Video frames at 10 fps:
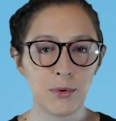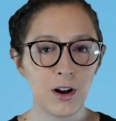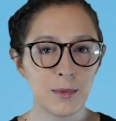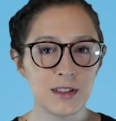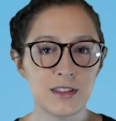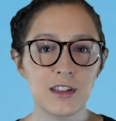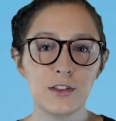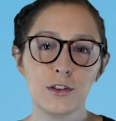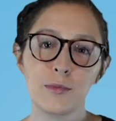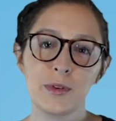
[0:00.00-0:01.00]
promise in
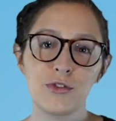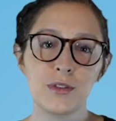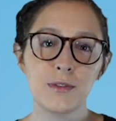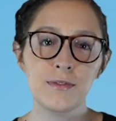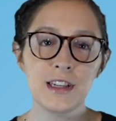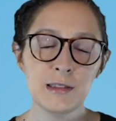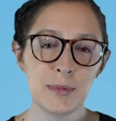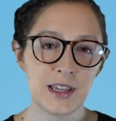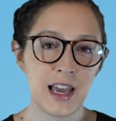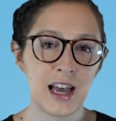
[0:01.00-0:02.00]
your original
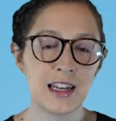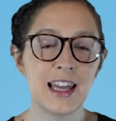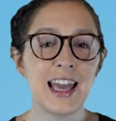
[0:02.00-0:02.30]
Facebook ad